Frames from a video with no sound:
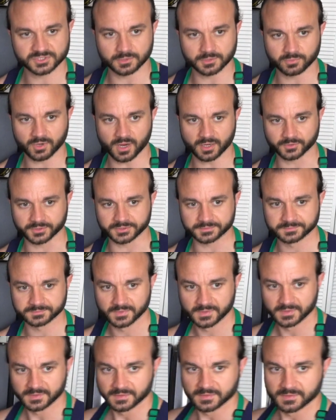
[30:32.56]
broccoli.
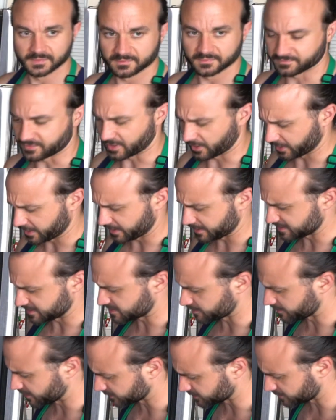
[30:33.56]
Very
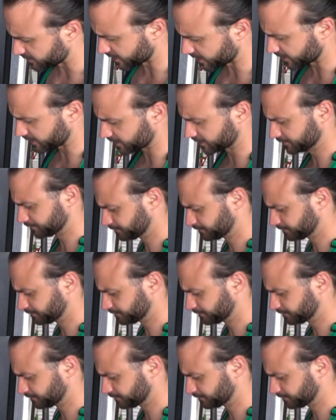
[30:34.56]
easy meal to make.